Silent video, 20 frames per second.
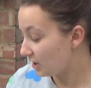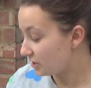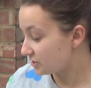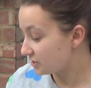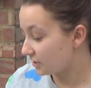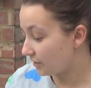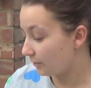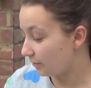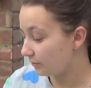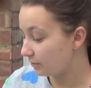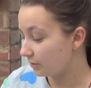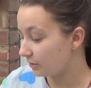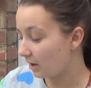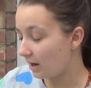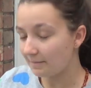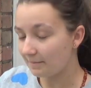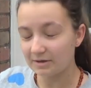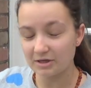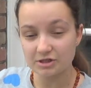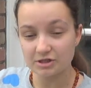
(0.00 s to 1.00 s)
So
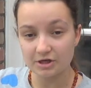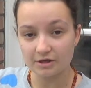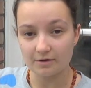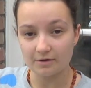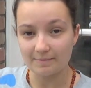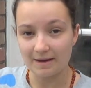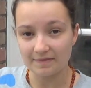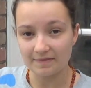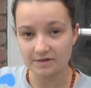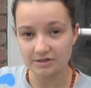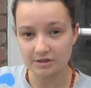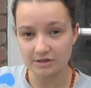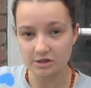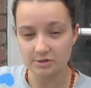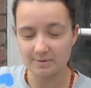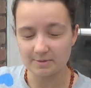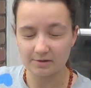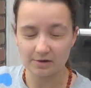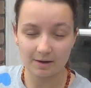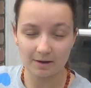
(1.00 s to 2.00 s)
I'm going to show you a method to
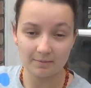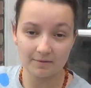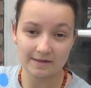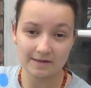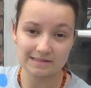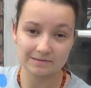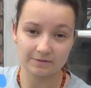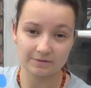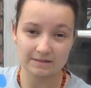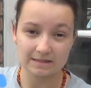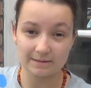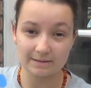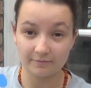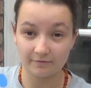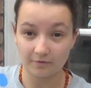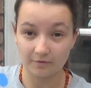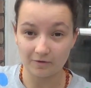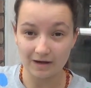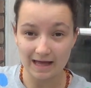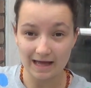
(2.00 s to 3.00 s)
use, but there are a couple of things I want to say
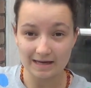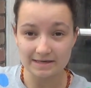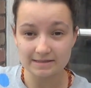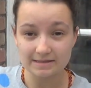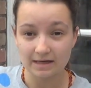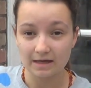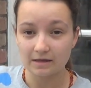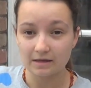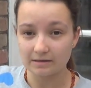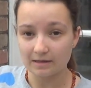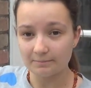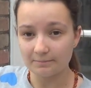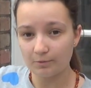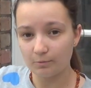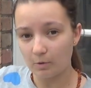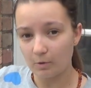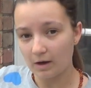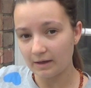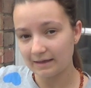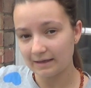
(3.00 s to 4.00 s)
beforehand. Number
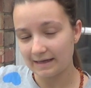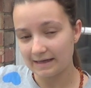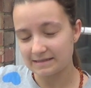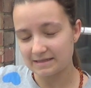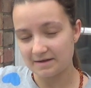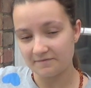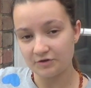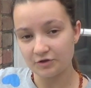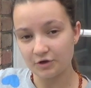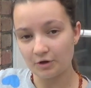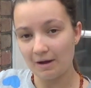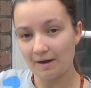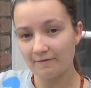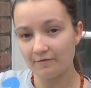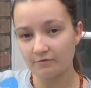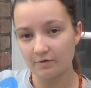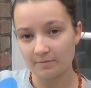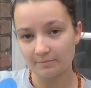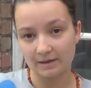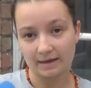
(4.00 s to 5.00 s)
one is, if you don't have
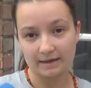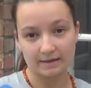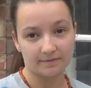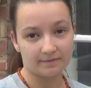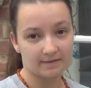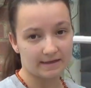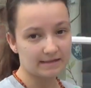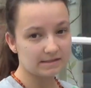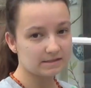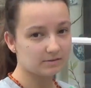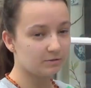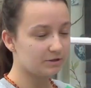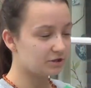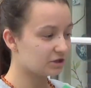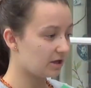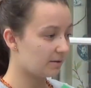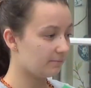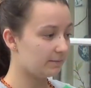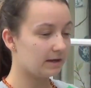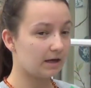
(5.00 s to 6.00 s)
a room like this,
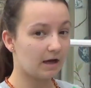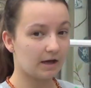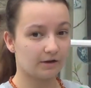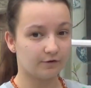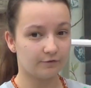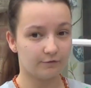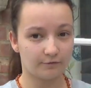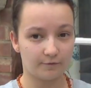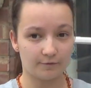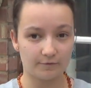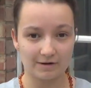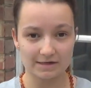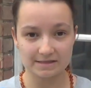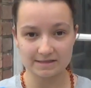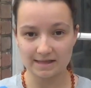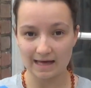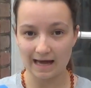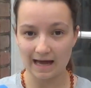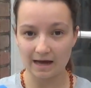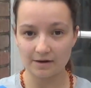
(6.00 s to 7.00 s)
which can be cut off from the
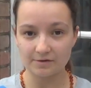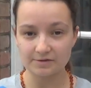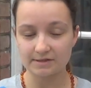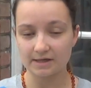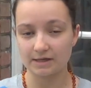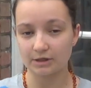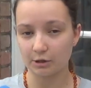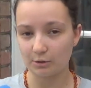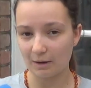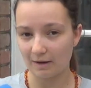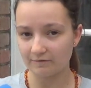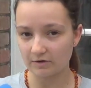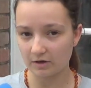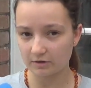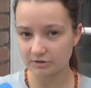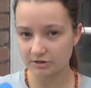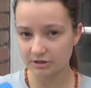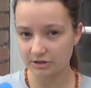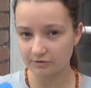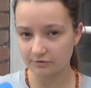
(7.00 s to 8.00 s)
rest of the house, and you have
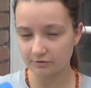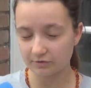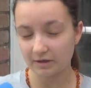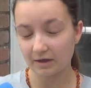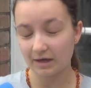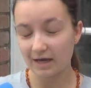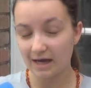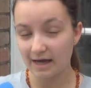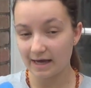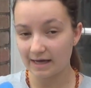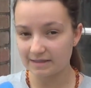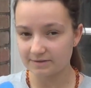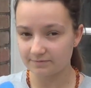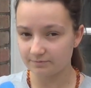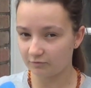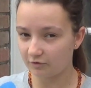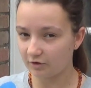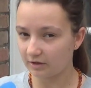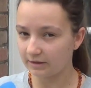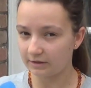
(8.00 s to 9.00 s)
young children,
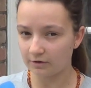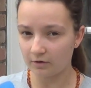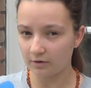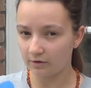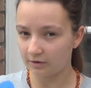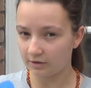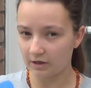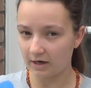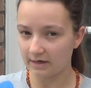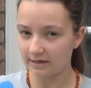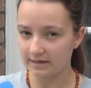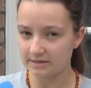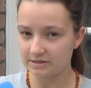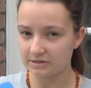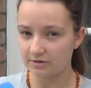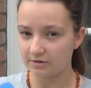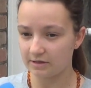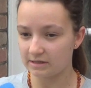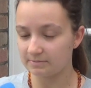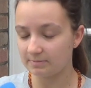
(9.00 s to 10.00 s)
it's really not a good idea to
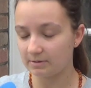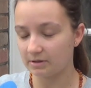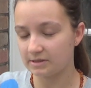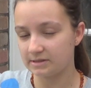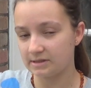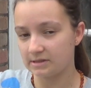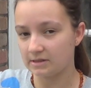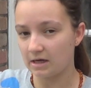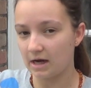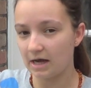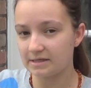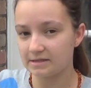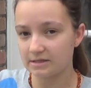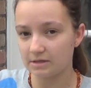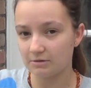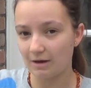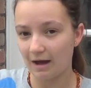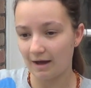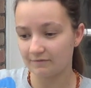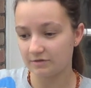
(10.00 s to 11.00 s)
do this, because the dyes
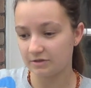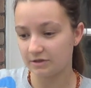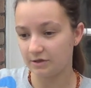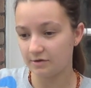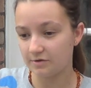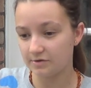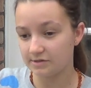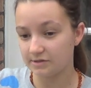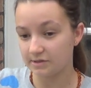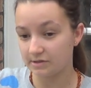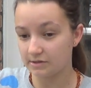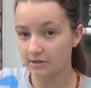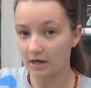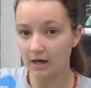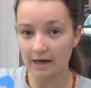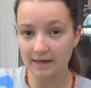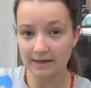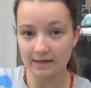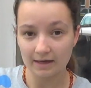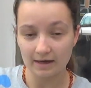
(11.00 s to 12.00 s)
that you have to use to
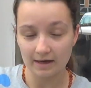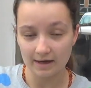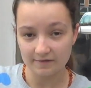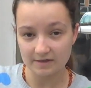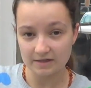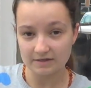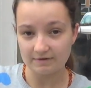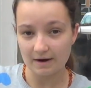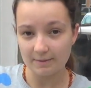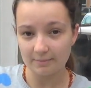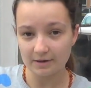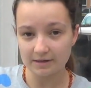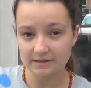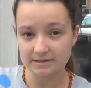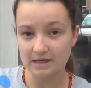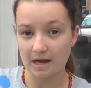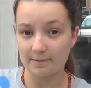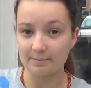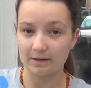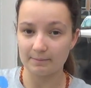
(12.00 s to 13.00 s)
dye these
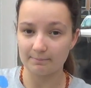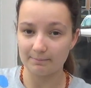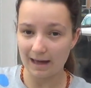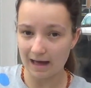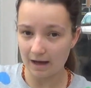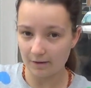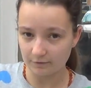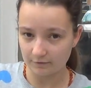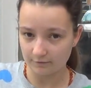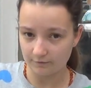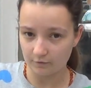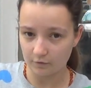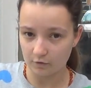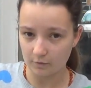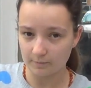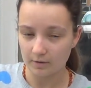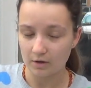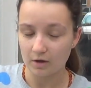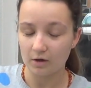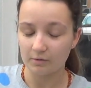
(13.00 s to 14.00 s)
fabrics come in a powder
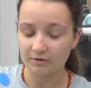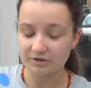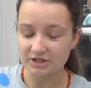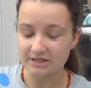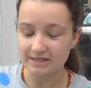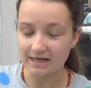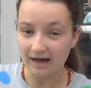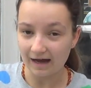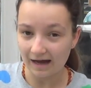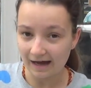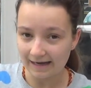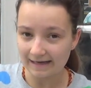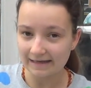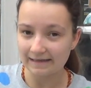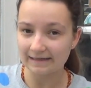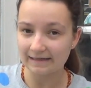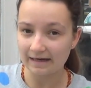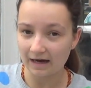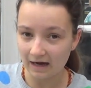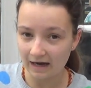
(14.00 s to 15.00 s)
form, which is
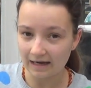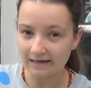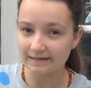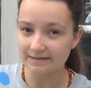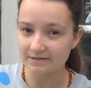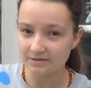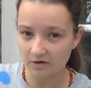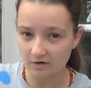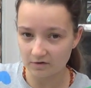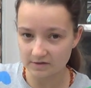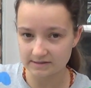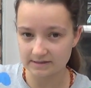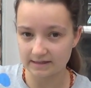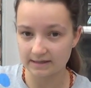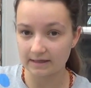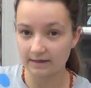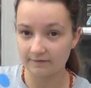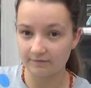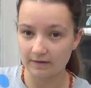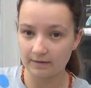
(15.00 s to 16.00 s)
highly, highly
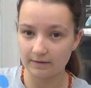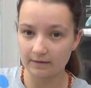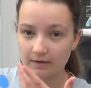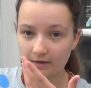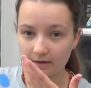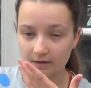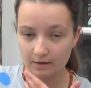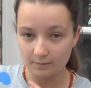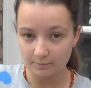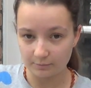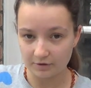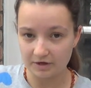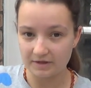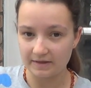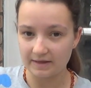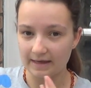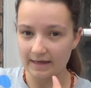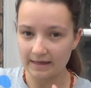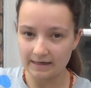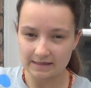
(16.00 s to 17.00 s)
toxic if they breathe
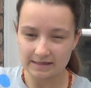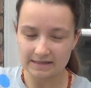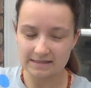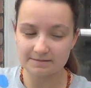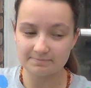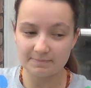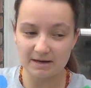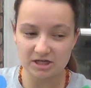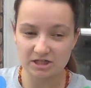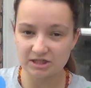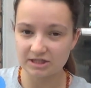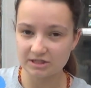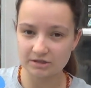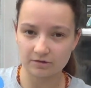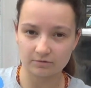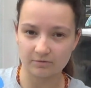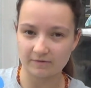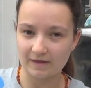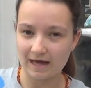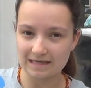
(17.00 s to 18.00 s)
it in, and especially
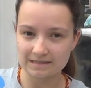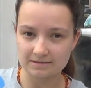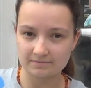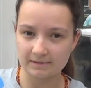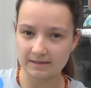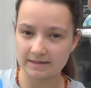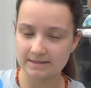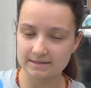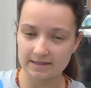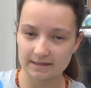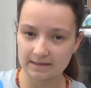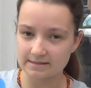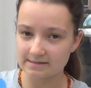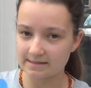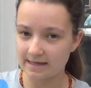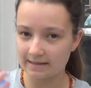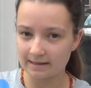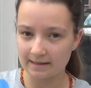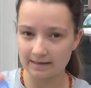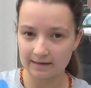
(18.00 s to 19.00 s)
children with asthma, it's going to
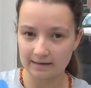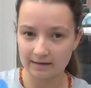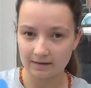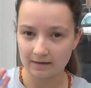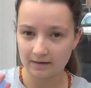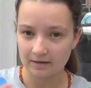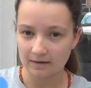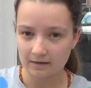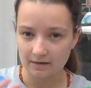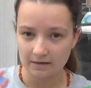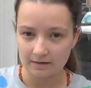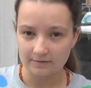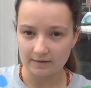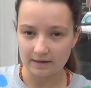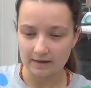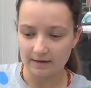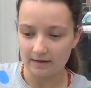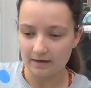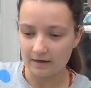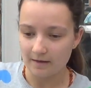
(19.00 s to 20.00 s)
set their
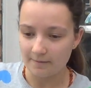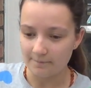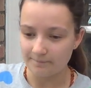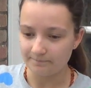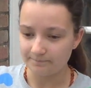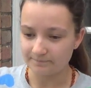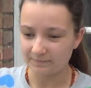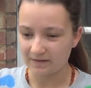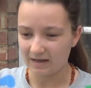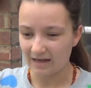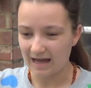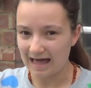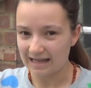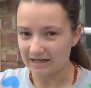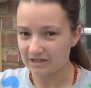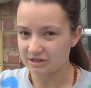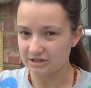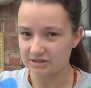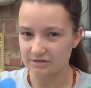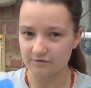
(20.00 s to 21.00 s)

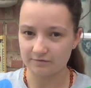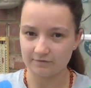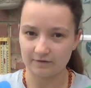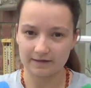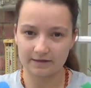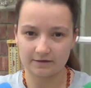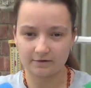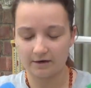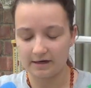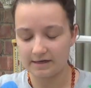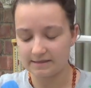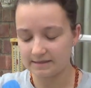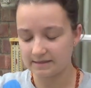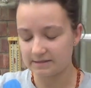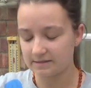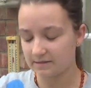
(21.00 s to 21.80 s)
allergies off like crazy.